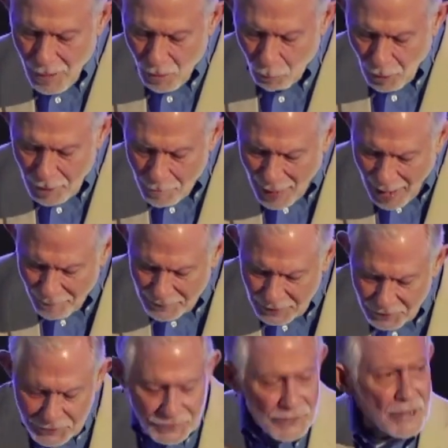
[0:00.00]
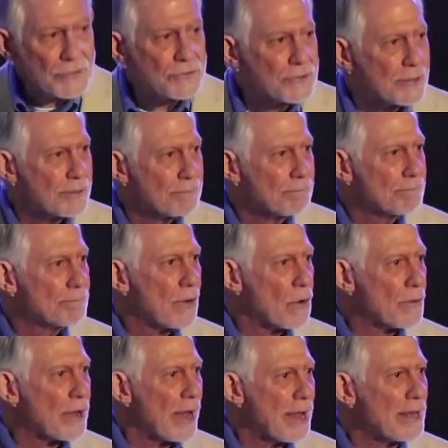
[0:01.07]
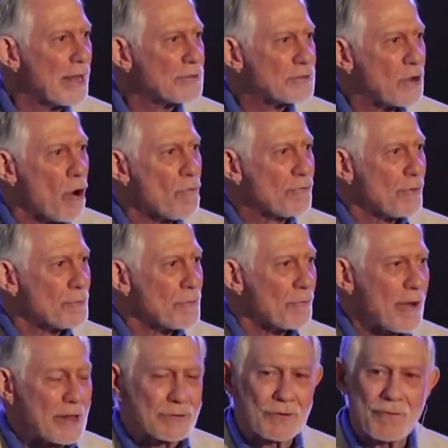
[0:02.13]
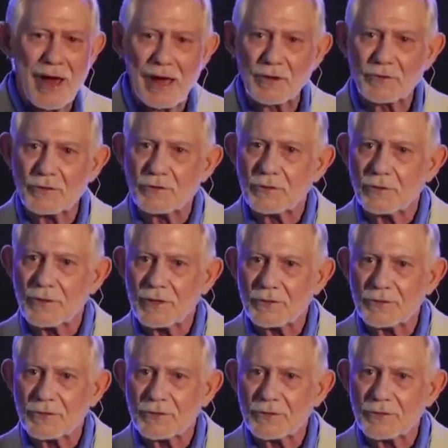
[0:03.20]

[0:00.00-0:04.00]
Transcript: What about the ascension? Okay, let's go from the resurrection to the